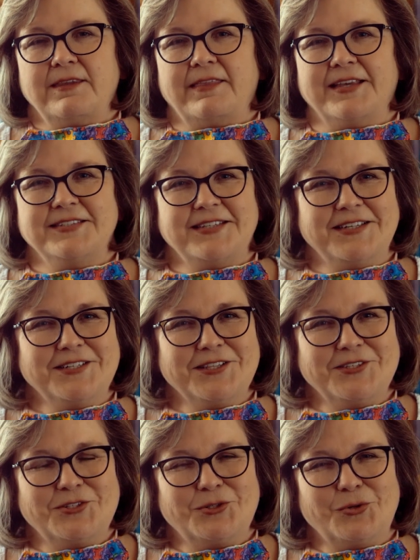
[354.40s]
That's the end of
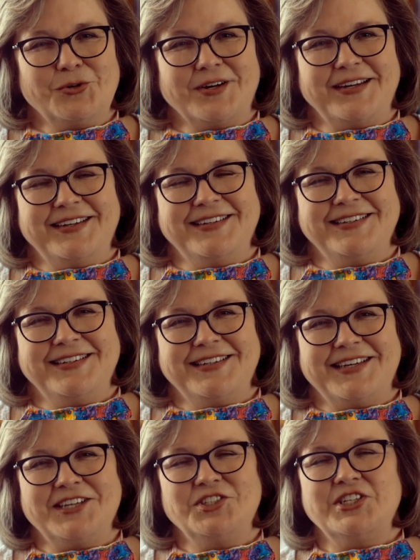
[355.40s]
the story.
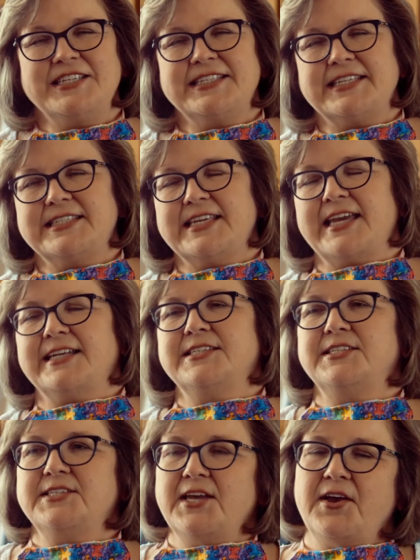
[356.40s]
And Jesus said,
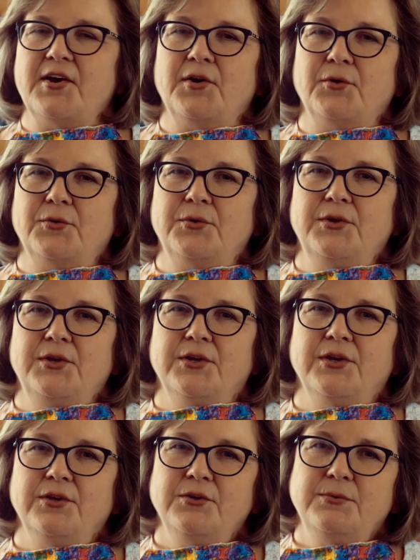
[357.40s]
So,
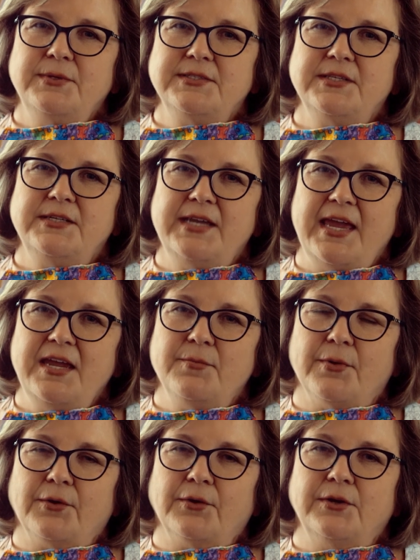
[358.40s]
who was the
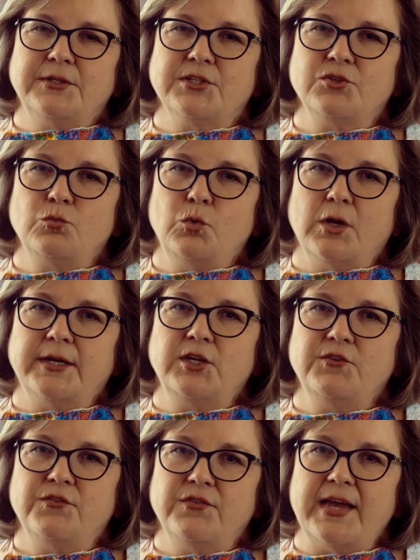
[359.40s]
neighbor to the one
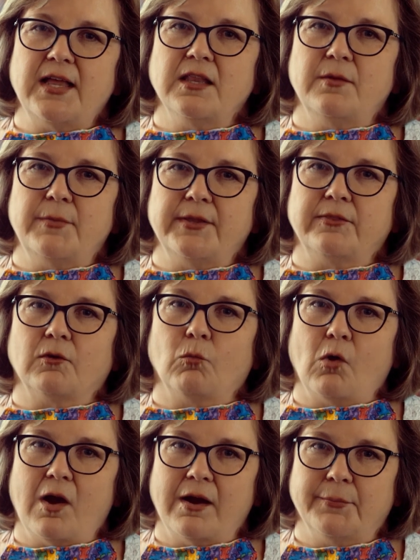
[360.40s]
who fell among the
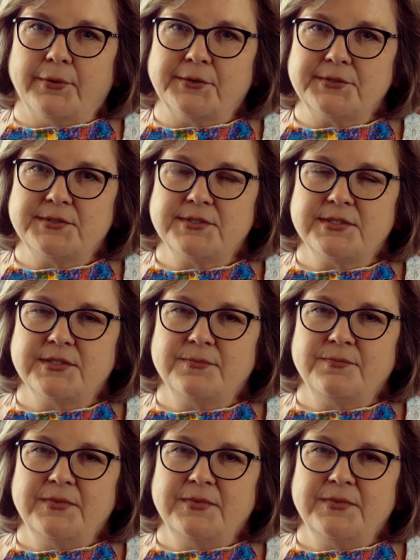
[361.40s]
robbers?